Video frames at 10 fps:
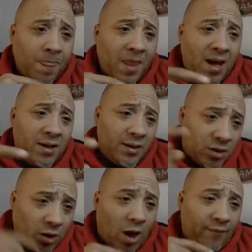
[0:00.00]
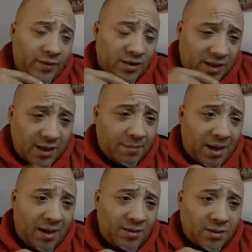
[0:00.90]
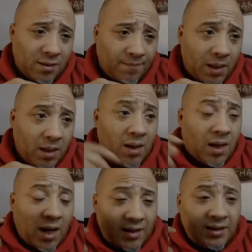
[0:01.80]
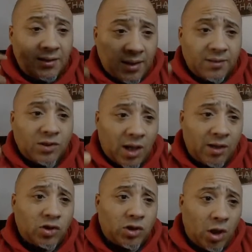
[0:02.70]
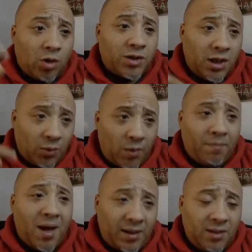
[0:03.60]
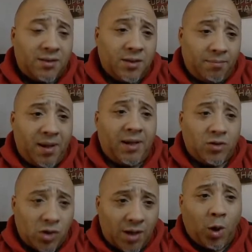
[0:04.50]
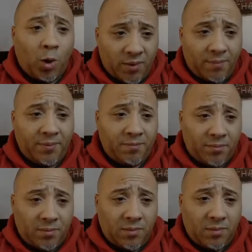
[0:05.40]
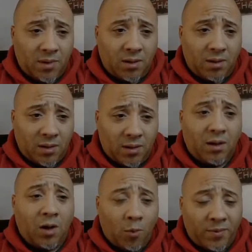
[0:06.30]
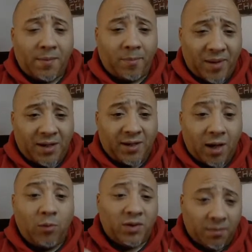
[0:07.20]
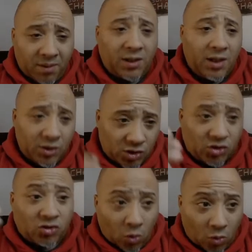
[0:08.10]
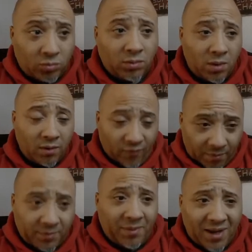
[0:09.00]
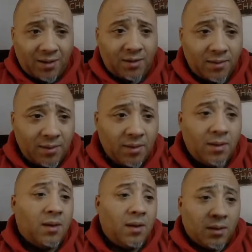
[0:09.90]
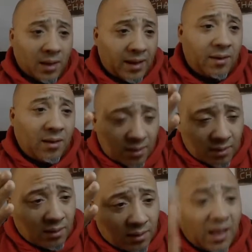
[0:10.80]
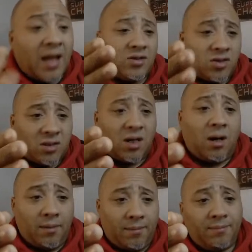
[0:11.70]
and he took off his ski mask and he didn't change his clothes and he went back into the bank and tried to open up a bank account with the money he just stole from the bank. Like that's dumb.